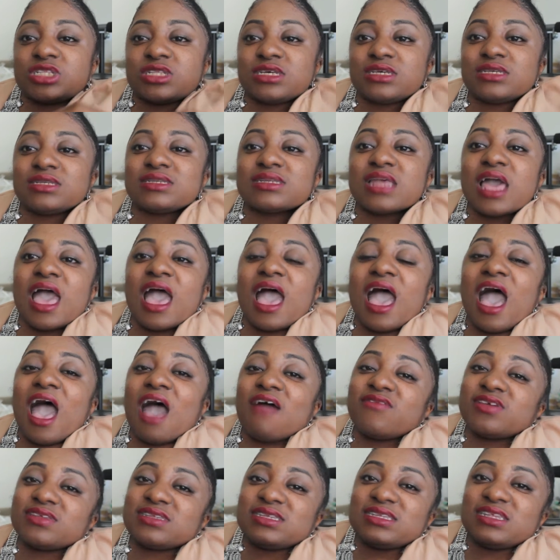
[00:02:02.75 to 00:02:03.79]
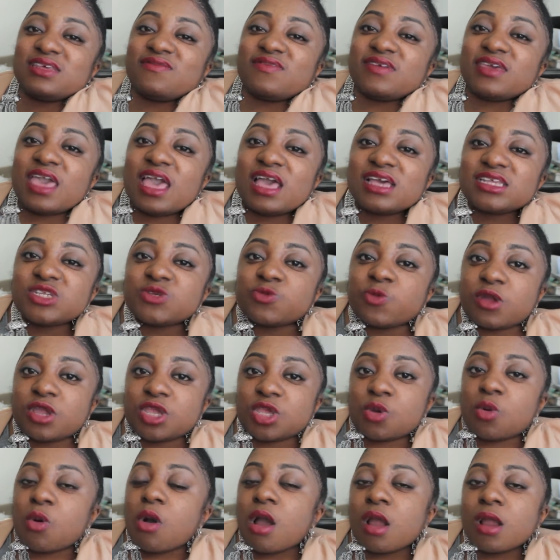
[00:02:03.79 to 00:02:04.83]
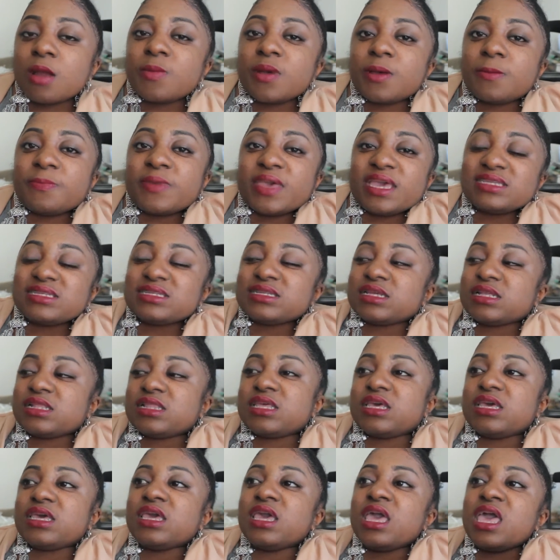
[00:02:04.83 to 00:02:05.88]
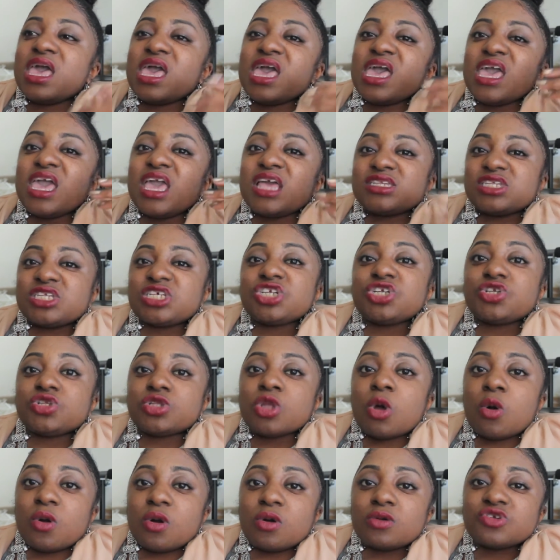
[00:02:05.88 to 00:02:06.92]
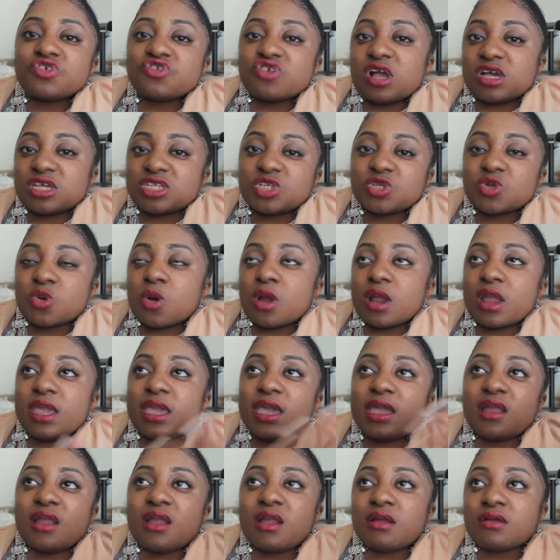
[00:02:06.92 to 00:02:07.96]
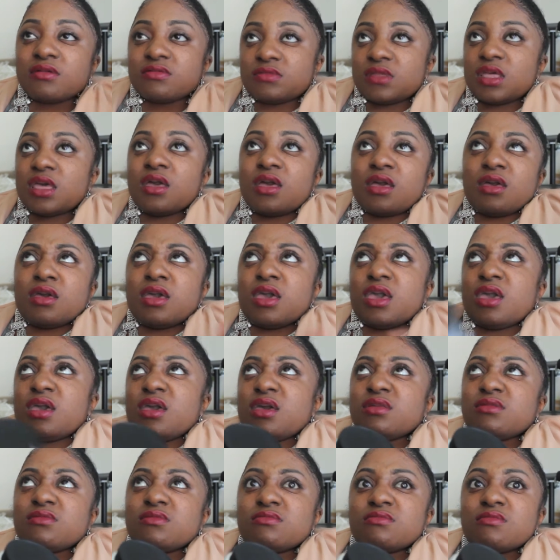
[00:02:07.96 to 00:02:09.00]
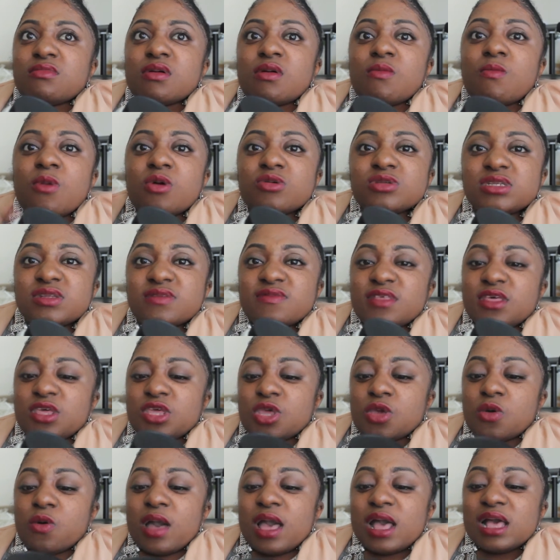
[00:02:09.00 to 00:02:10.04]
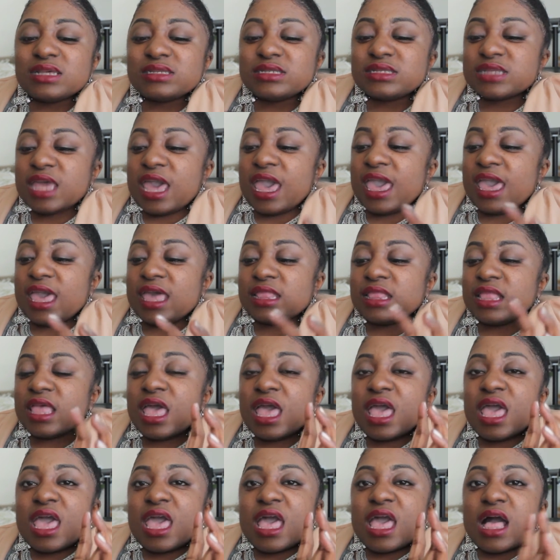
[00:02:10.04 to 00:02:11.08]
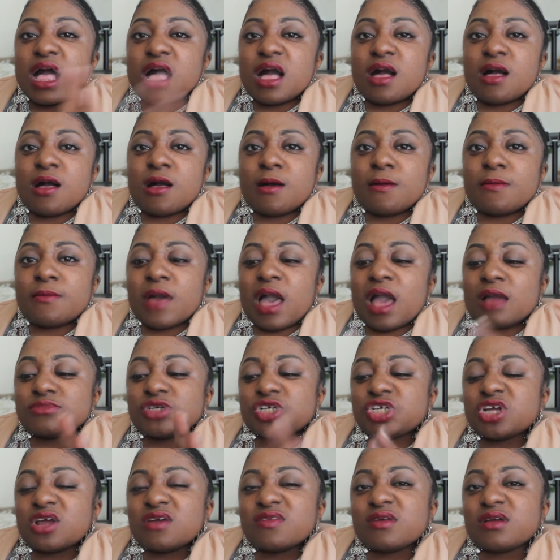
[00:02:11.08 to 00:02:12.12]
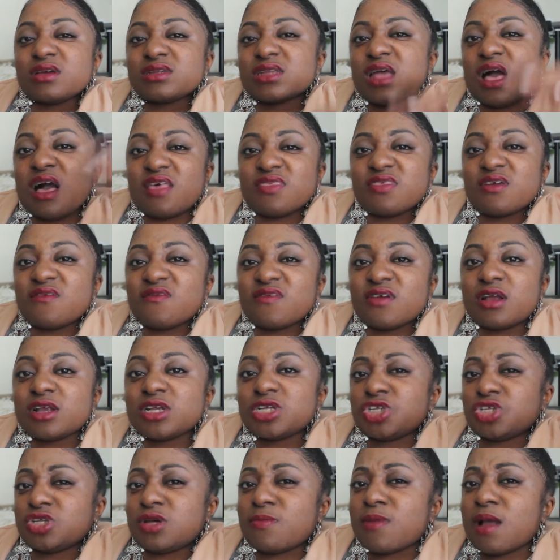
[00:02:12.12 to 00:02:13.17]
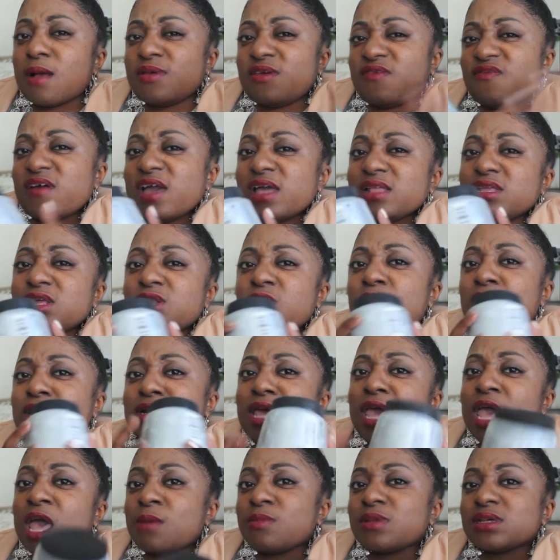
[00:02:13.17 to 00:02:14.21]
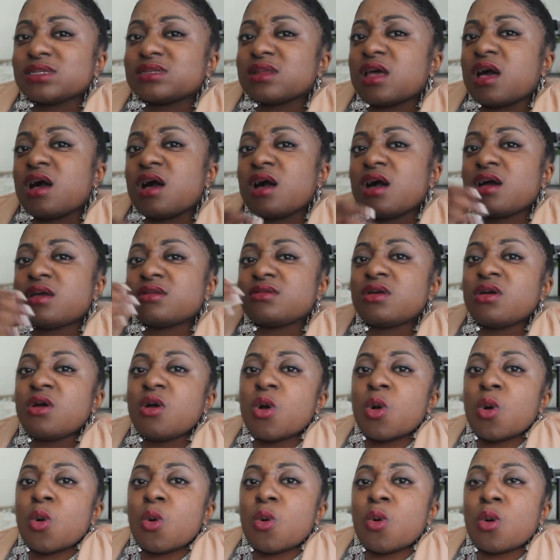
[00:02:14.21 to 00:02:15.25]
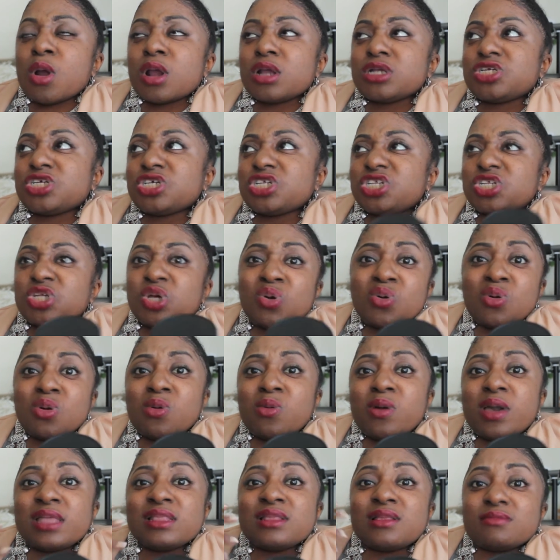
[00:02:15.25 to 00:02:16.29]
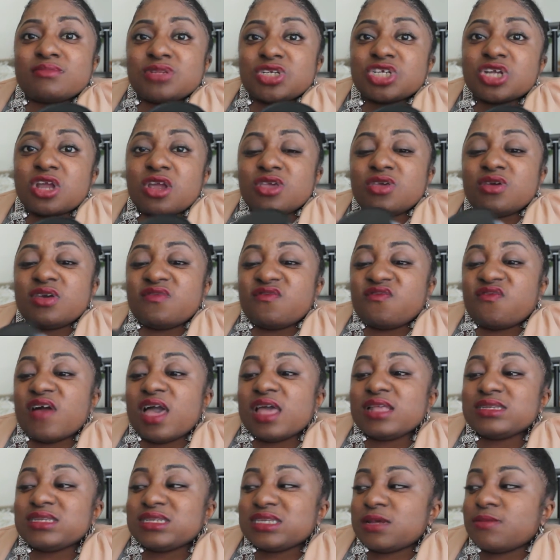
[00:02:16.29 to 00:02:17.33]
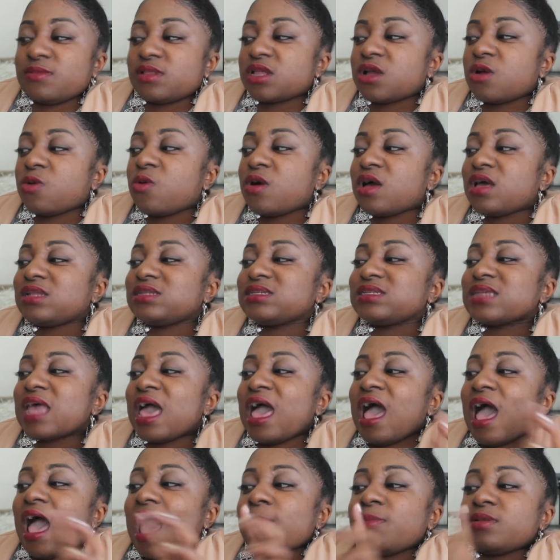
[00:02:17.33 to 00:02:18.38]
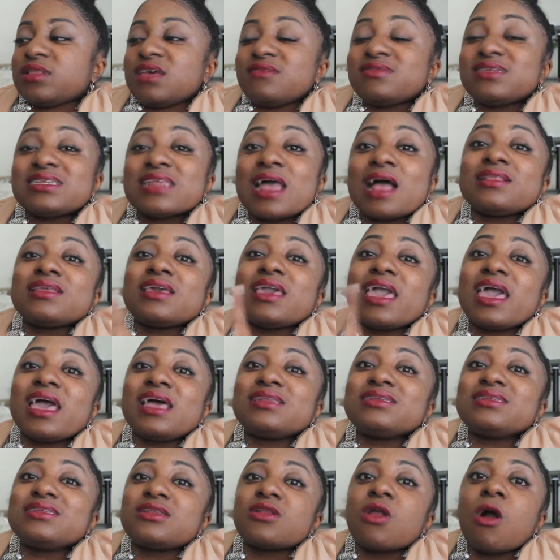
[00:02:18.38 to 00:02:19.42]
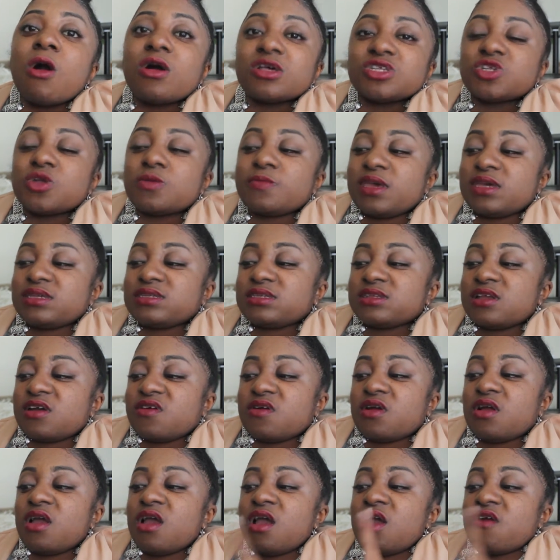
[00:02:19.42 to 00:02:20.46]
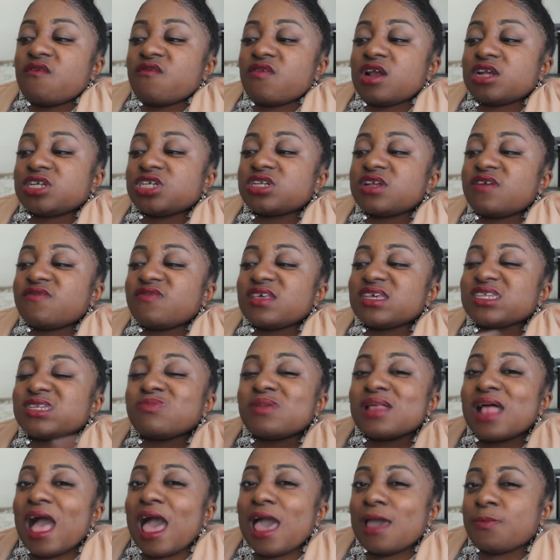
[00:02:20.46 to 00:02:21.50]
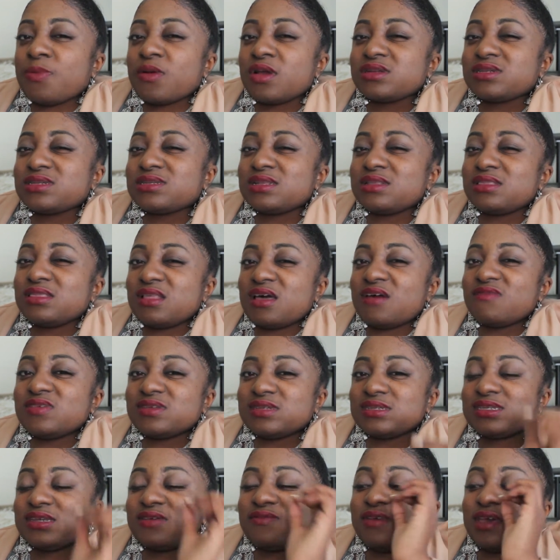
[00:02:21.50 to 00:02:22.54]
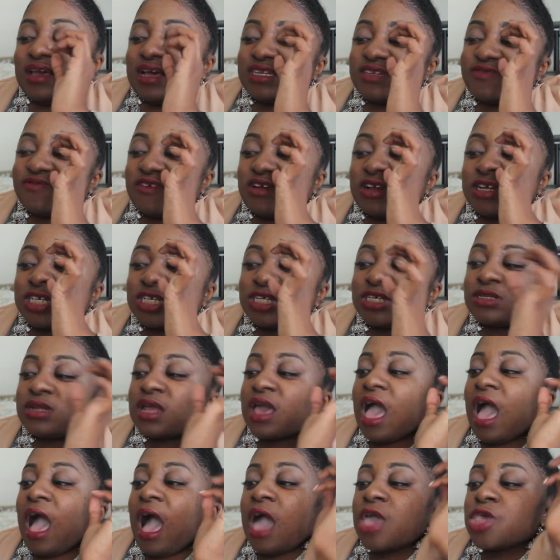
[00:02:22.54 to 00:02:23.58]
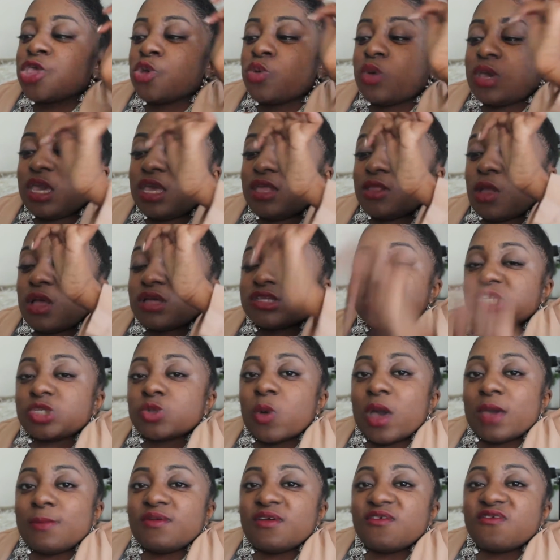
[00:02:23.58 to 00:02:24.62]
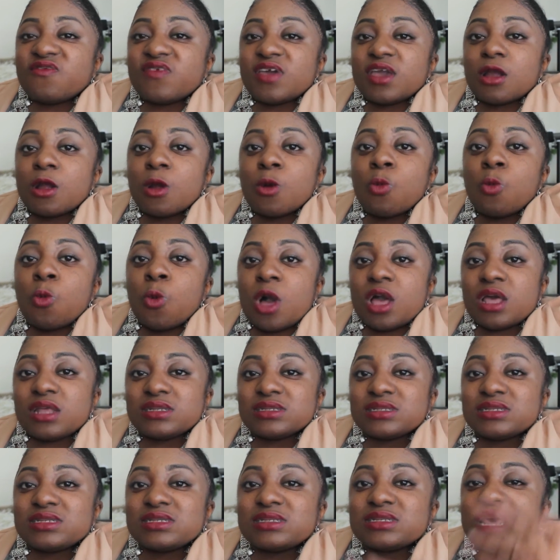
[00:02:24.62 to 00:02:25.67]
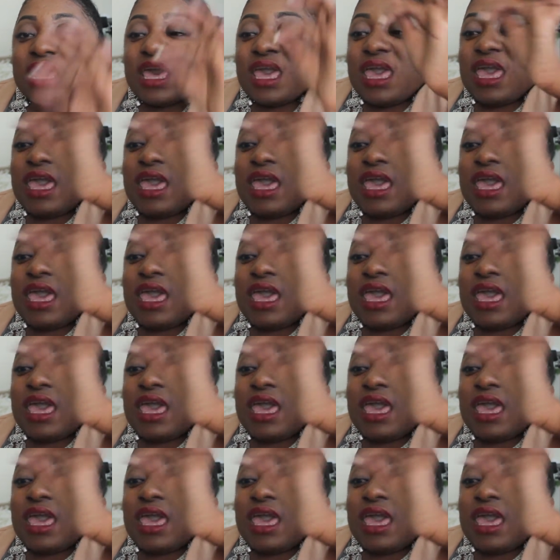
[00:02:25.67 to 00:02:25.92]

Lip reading: this have a CVS where you are, but basically it's a local drugstore here in most of the US, and I'm sure there's other versions. You can probably find it on Amazon or just Google it, and I'm sure you can find similar ones. I believe Sally Hansen also makes their version of this, but I personally love the CVS version. You can swipe your finger once.